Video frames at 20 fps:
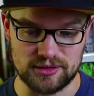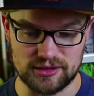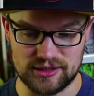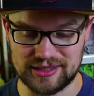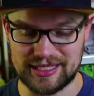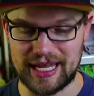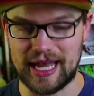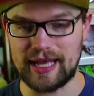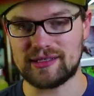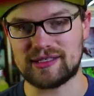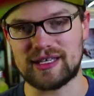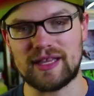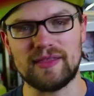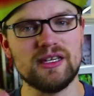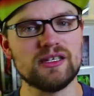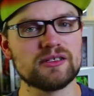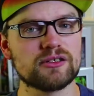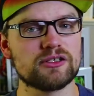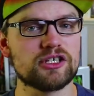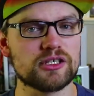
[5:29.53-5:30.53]
states,
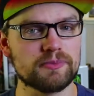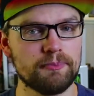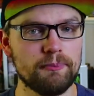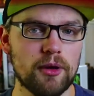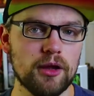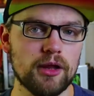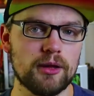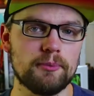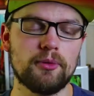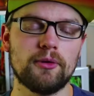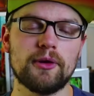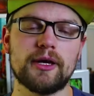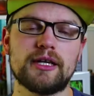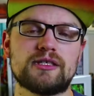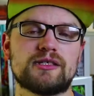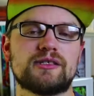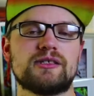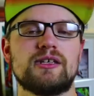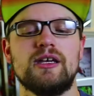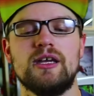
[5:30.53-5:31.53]
and these are just bullet
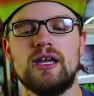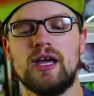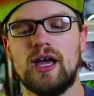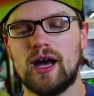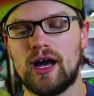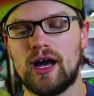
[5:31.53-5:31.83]
points,